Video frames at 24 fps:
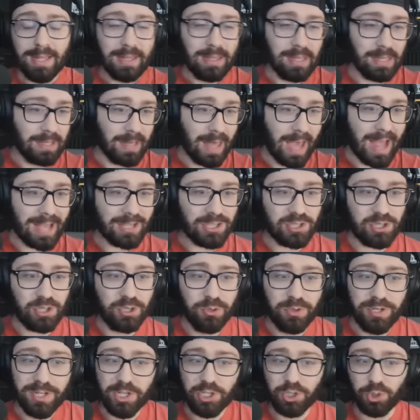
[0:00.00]
The last
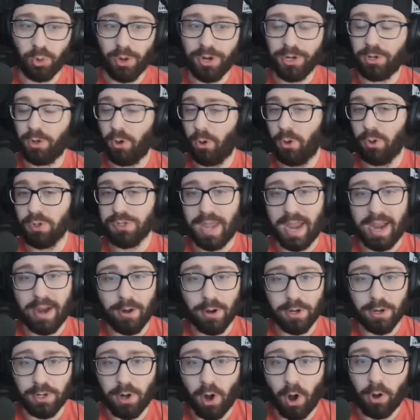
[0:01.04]
two Detroit goals,
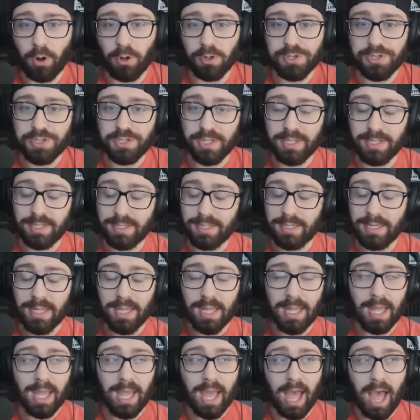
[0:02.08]
Erik Karlsson,
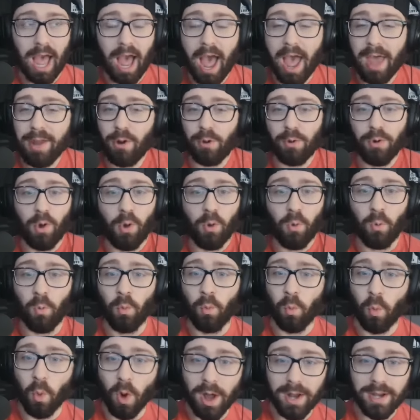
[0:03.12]
I don't know
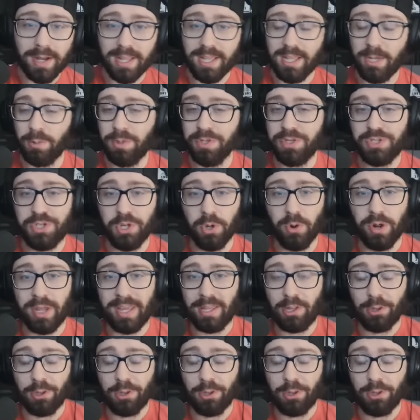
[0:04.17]
what he was doing.